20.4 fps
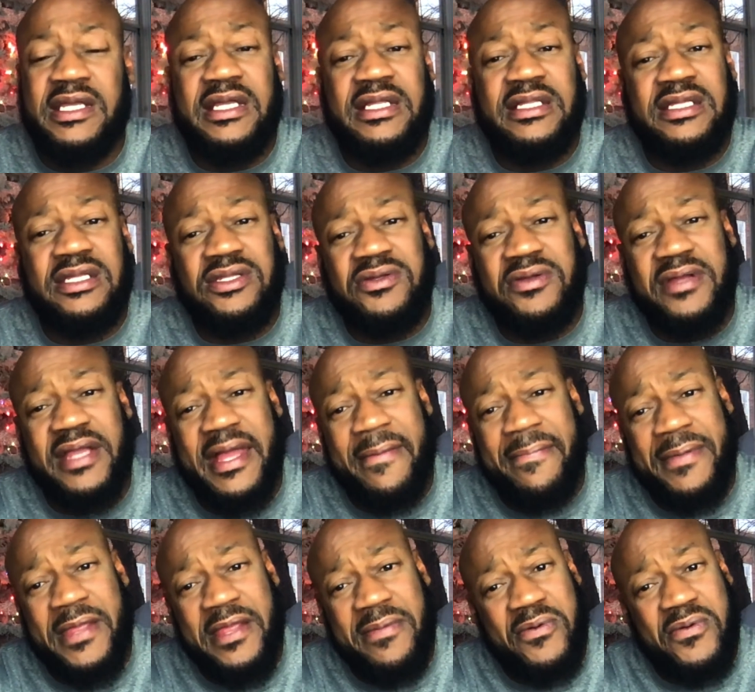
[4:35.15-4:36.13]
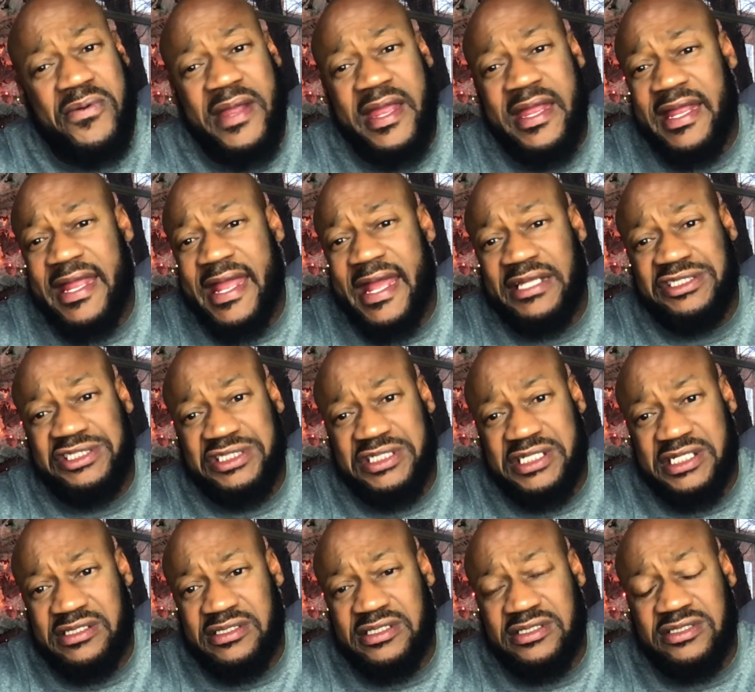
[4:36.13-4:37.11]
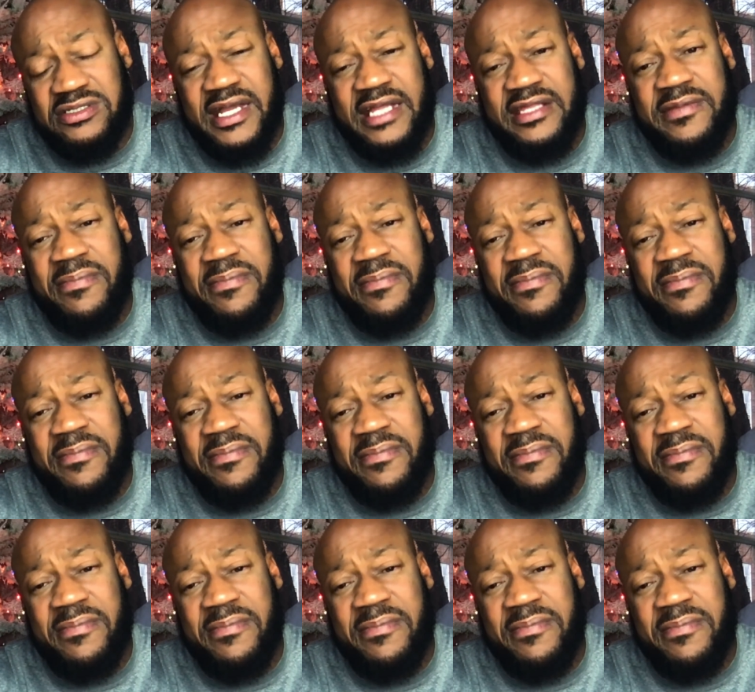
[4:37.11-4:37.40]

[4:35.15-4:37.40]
Then you got people who ain't got shit. You got